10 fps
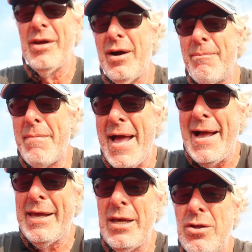to come
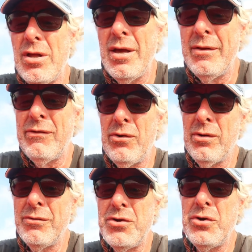back in,
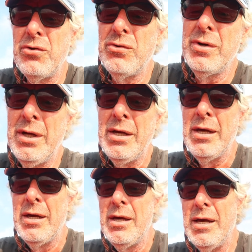until June.
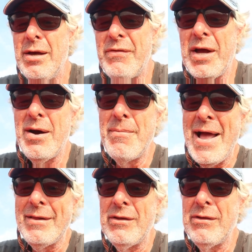If I come
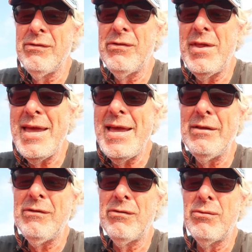back to the
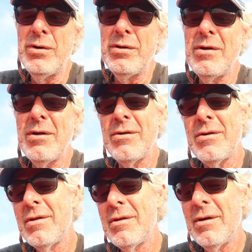States, which
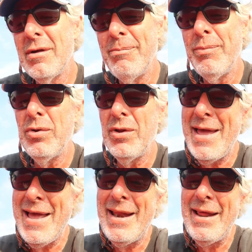is the
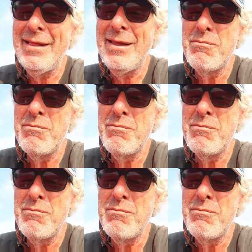plan at the